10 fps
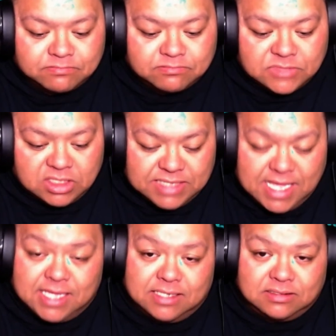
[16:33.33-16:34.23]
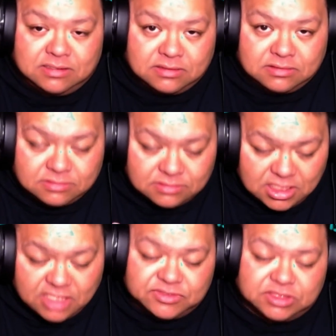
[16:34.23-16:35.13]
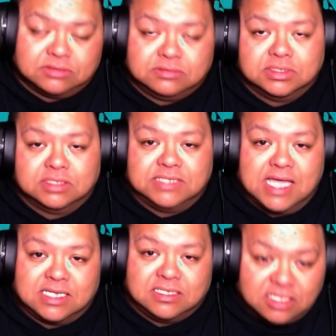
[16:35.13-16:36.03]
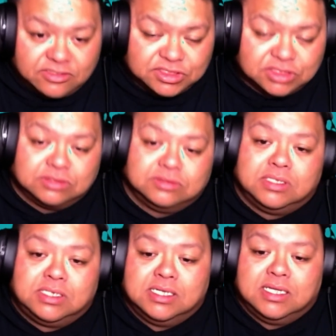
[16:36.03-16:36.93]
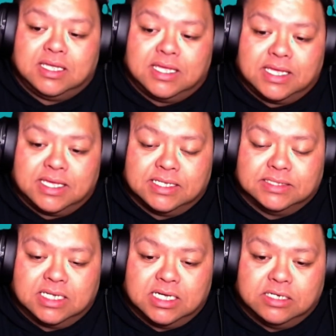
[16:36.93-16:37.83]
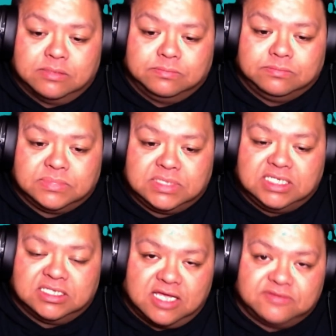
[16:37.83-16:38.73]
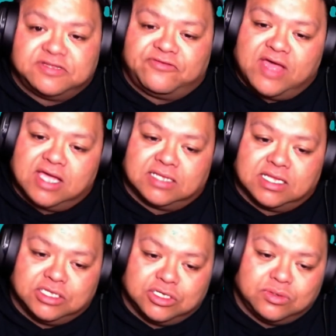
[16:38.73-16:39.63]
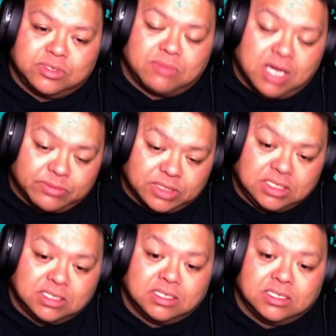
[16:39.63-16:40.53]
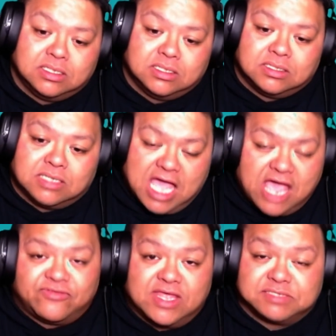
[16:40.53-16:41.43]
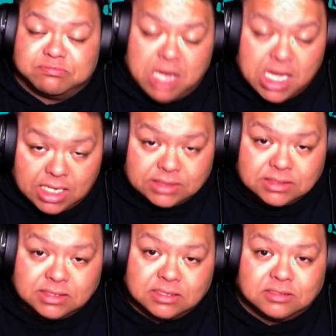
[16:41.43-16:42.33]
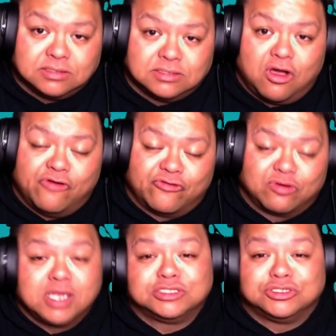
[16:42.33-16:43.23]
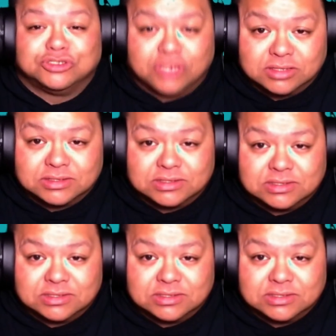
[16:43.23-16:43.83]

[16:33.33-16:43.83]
Dad loves you. Daddy loves you, and he loves the fact that you and Mommy have this bond over monster trucks.